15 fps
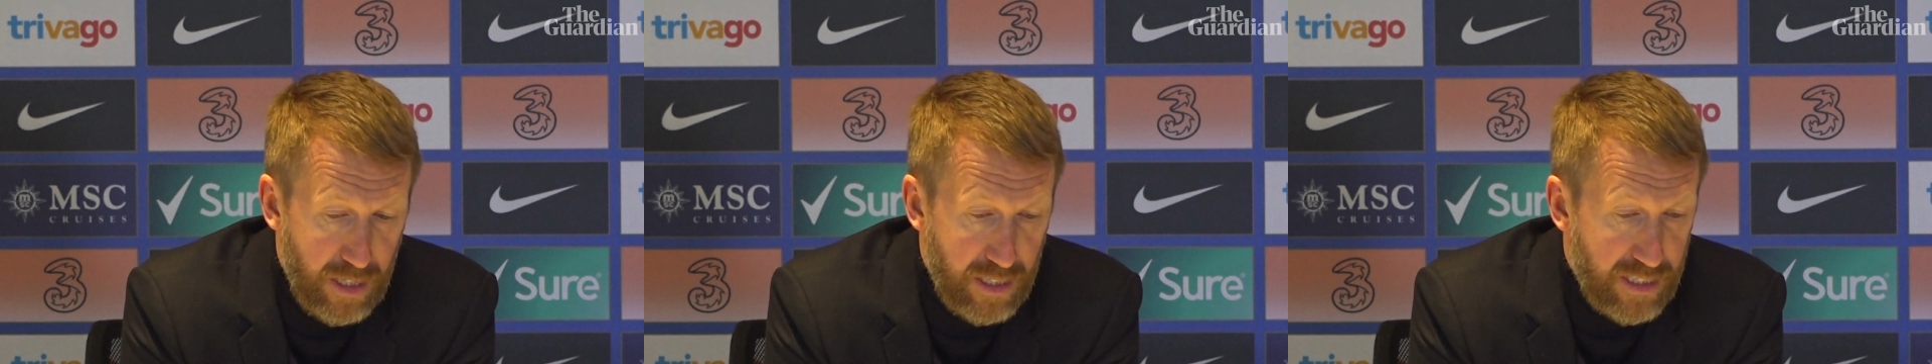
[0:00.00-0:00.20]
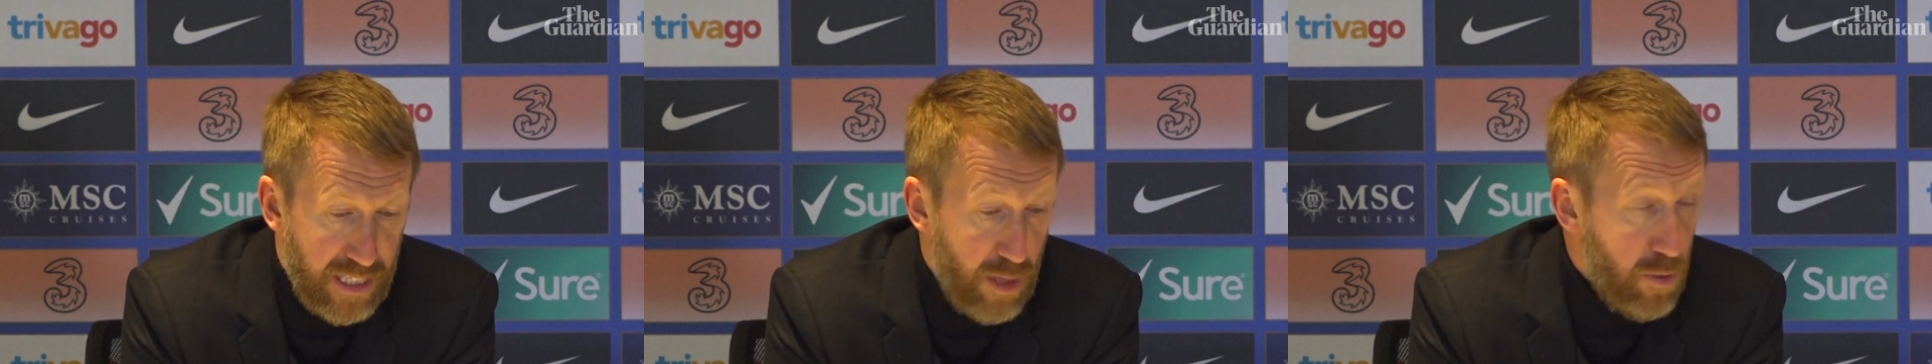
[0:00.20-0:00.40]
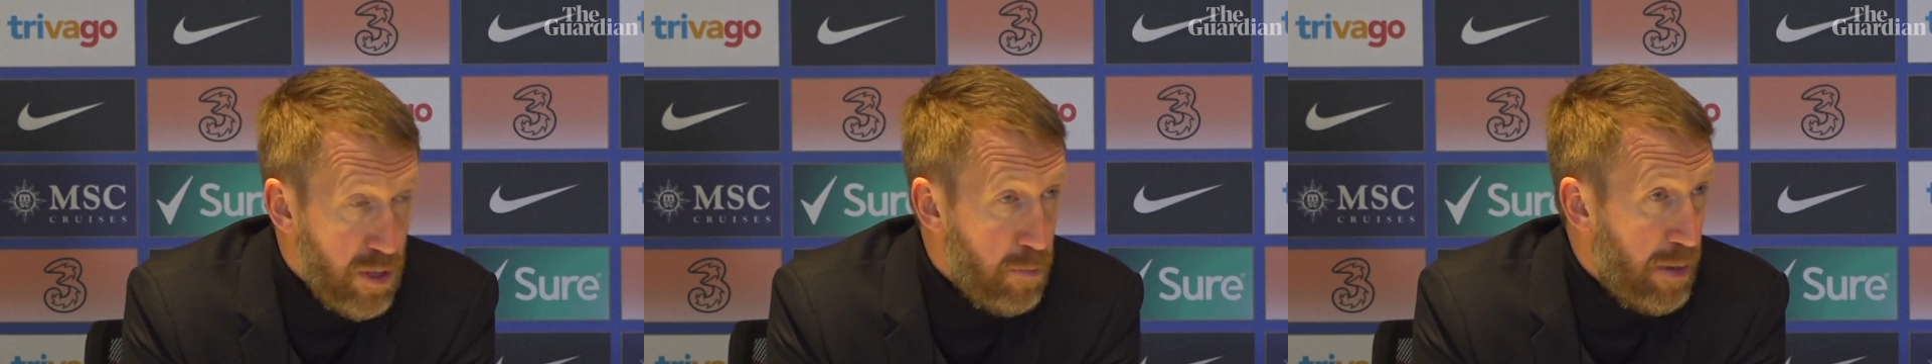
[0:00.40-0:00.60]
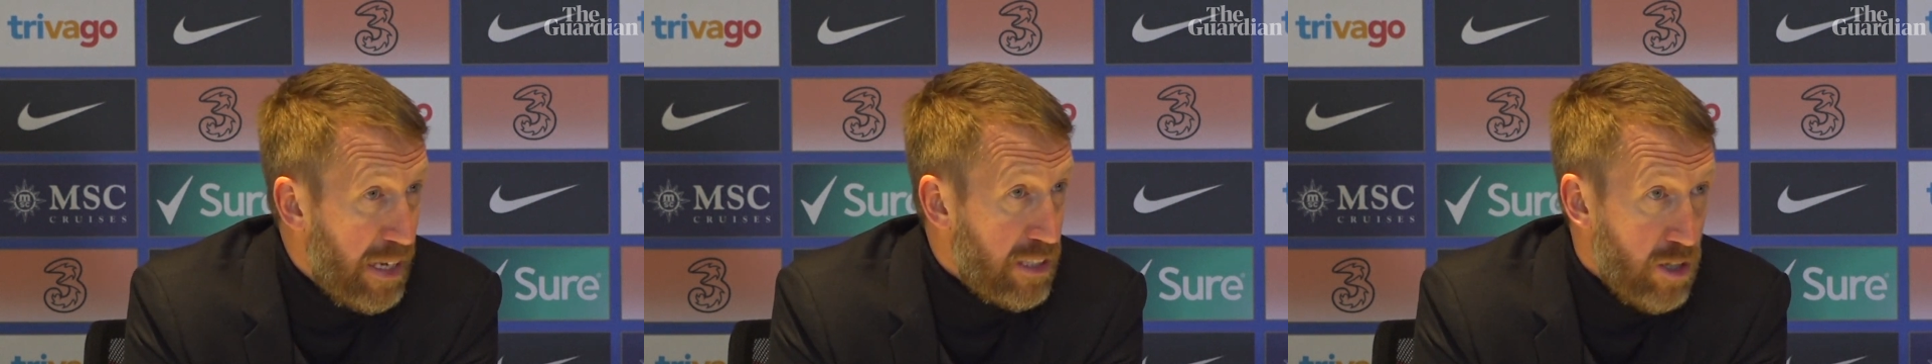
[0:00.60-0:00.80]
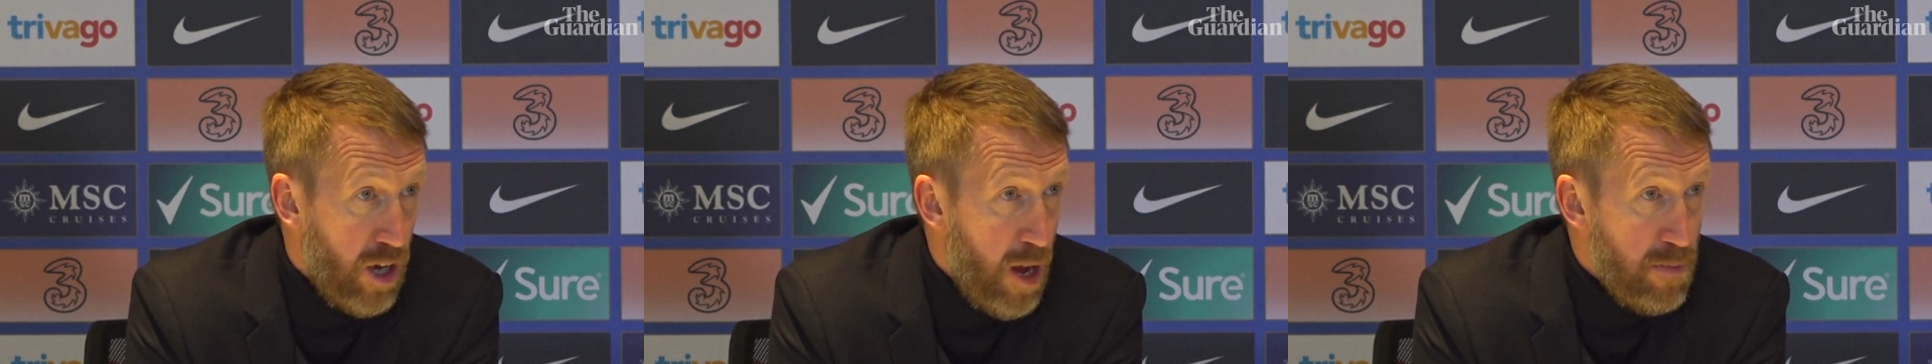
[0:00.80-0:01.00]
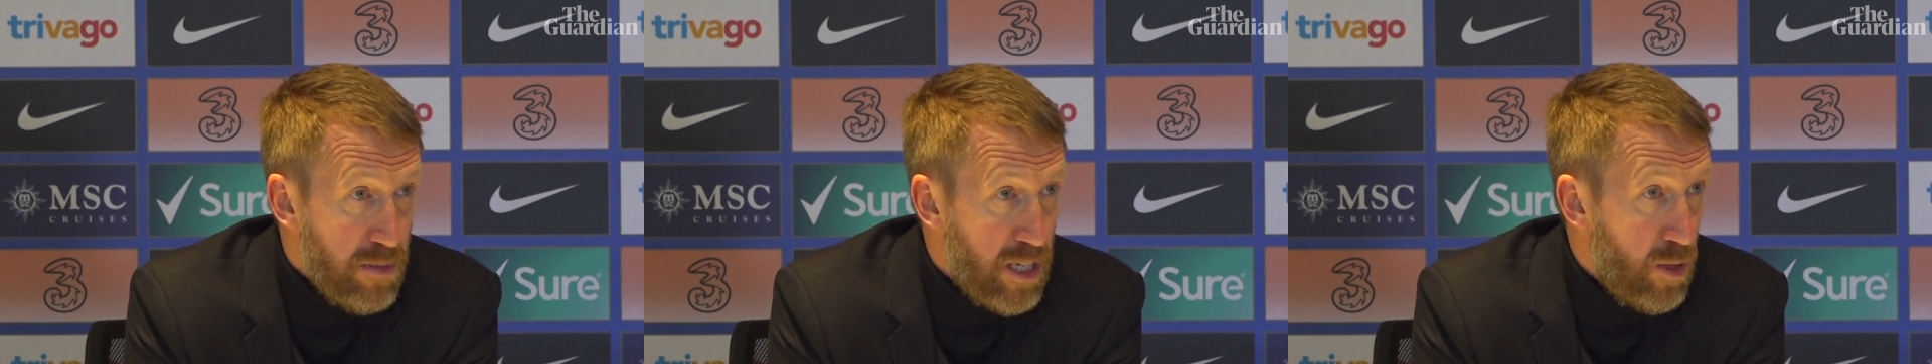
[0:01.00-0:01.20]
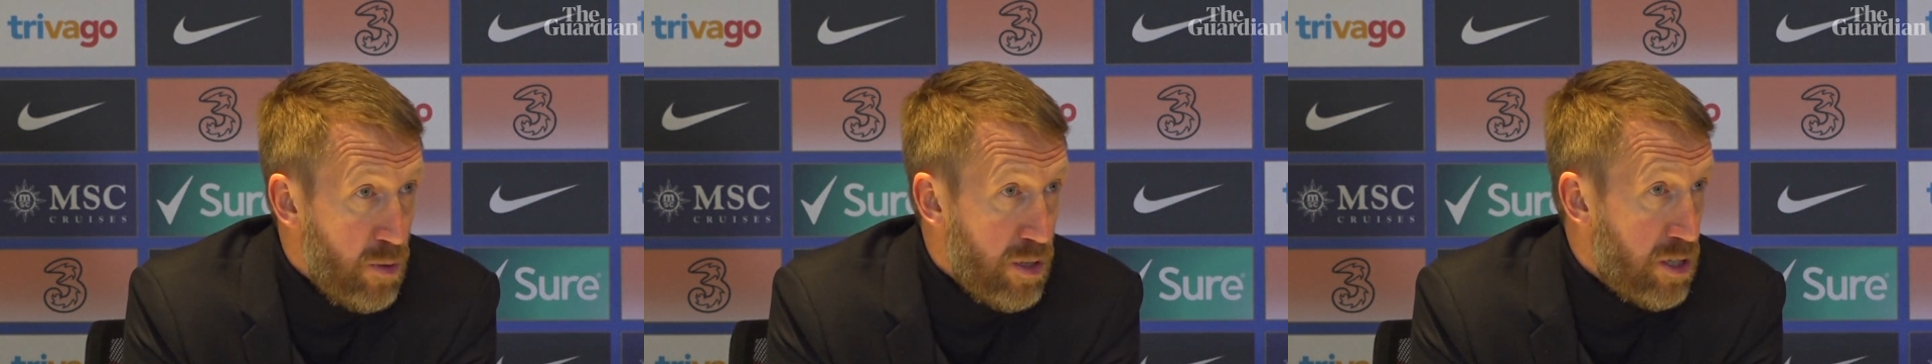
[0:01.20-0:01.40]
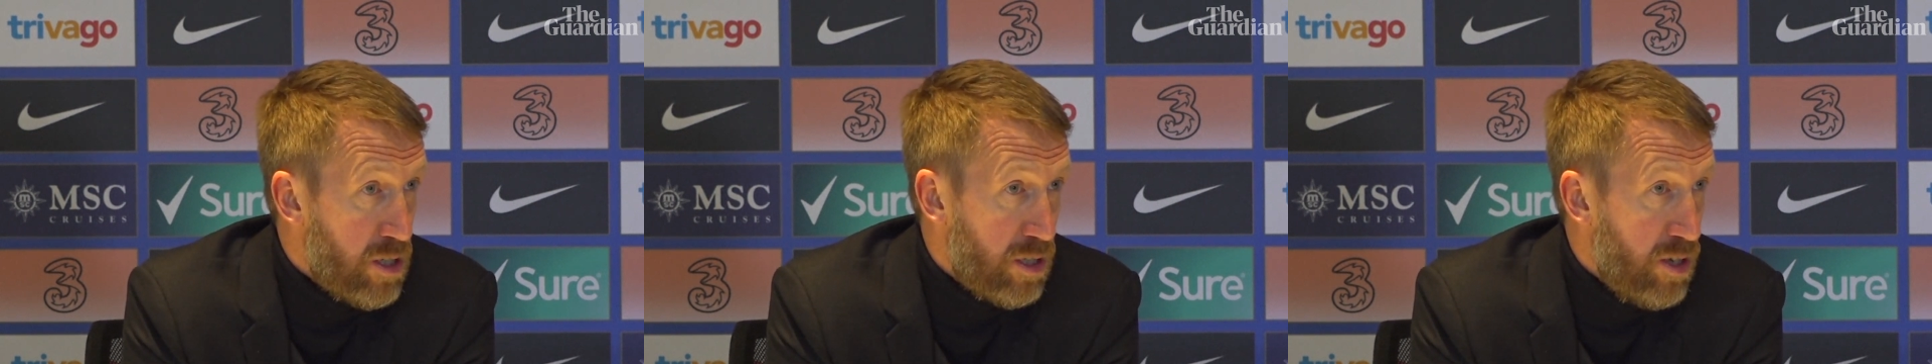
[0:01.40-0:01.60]
deal with the bad times, deal
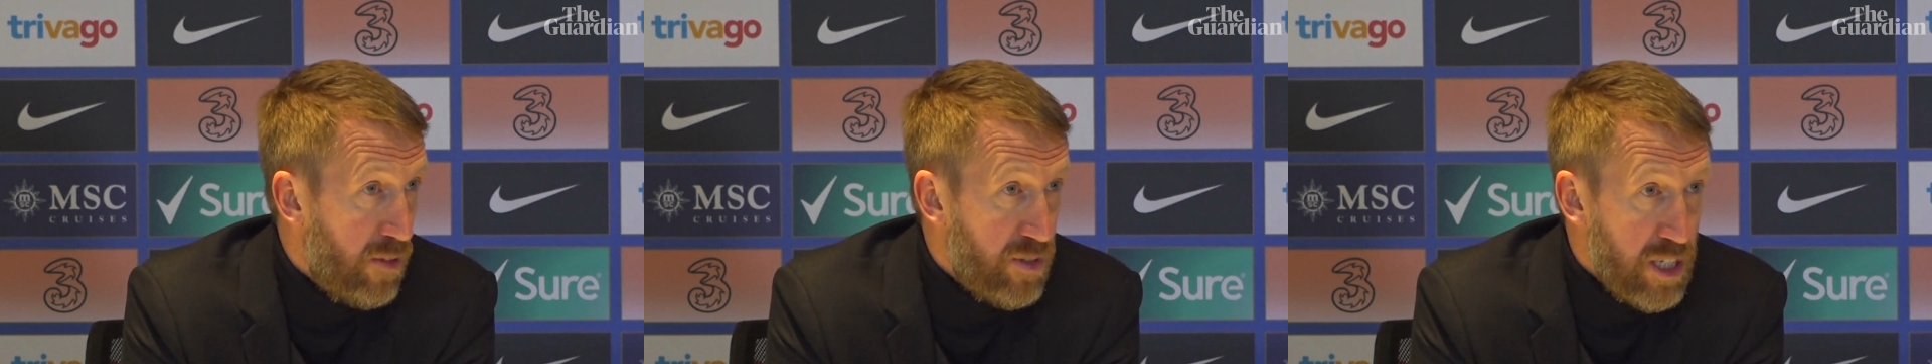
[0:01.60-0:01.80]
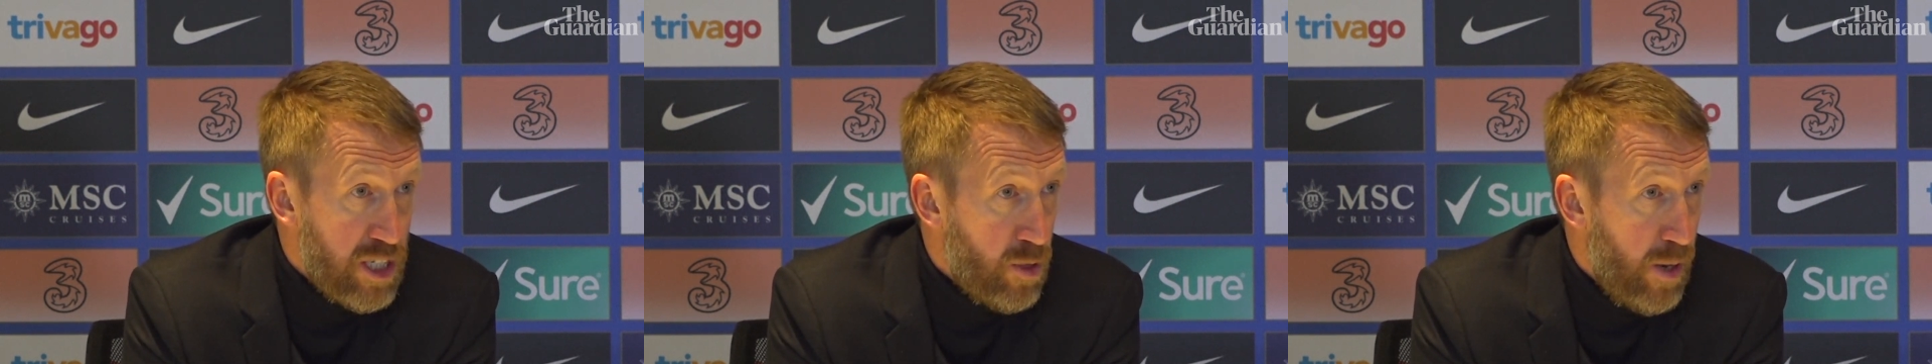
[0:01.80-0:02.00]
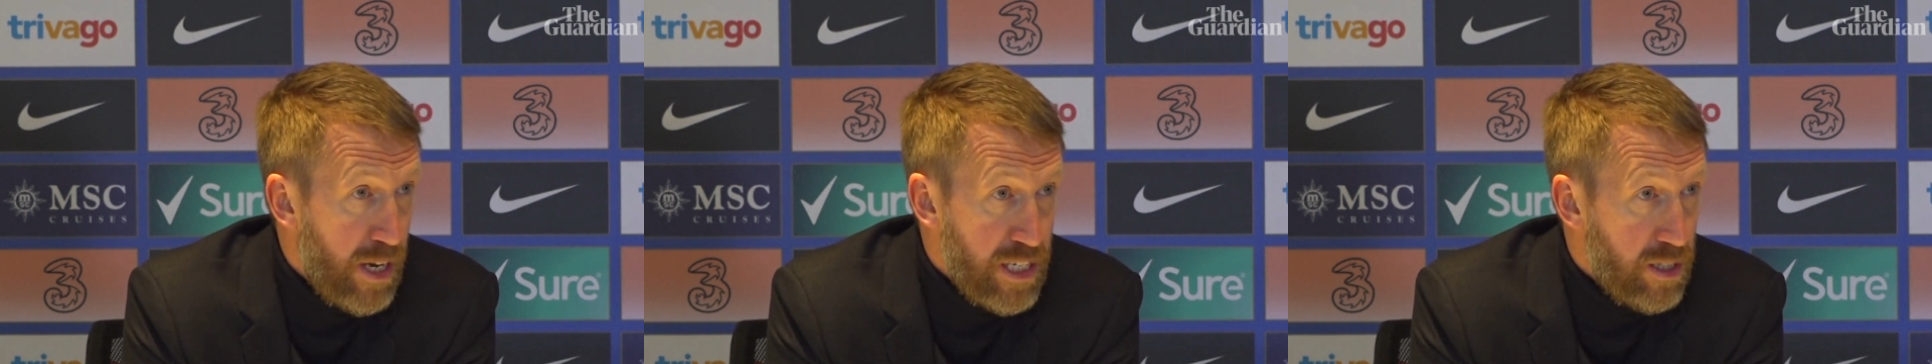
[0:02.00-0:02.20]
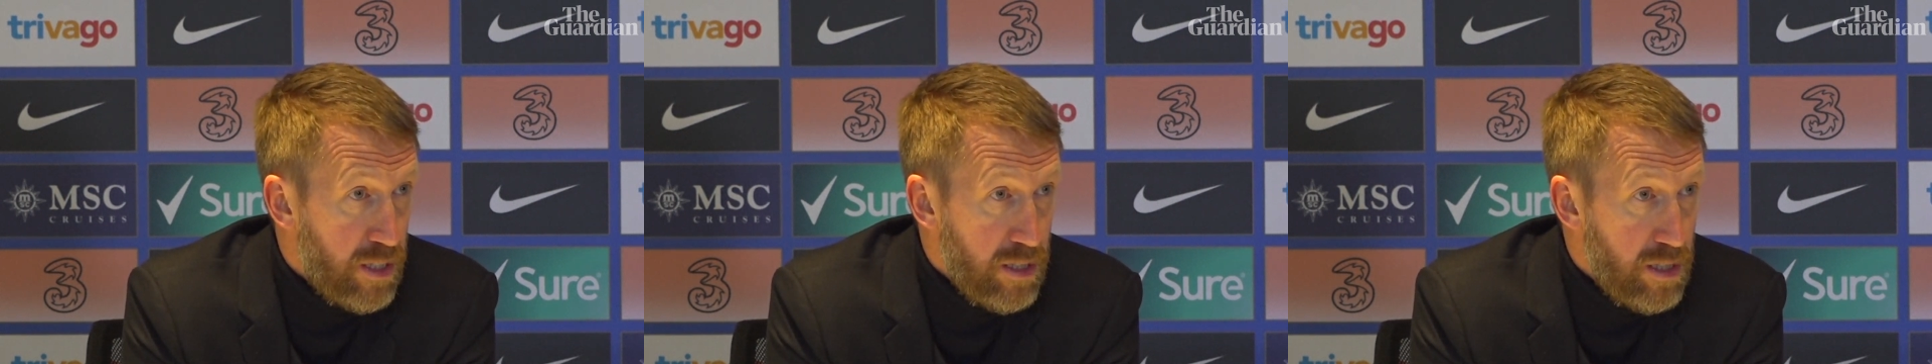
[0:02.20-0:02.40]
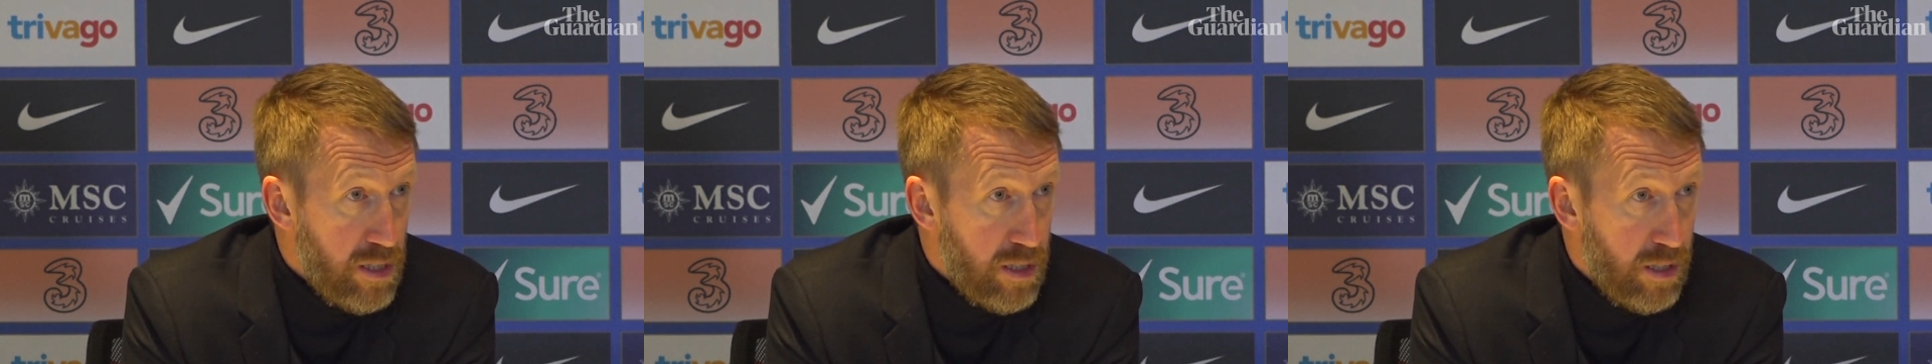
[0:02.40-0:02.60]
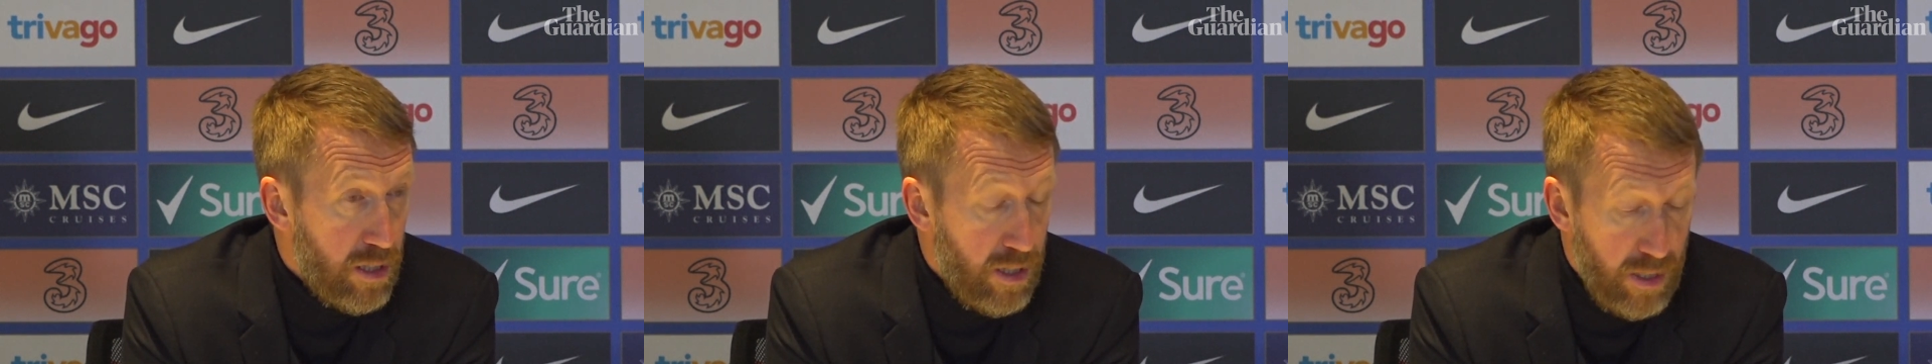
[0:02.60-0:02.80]
with the tough situations,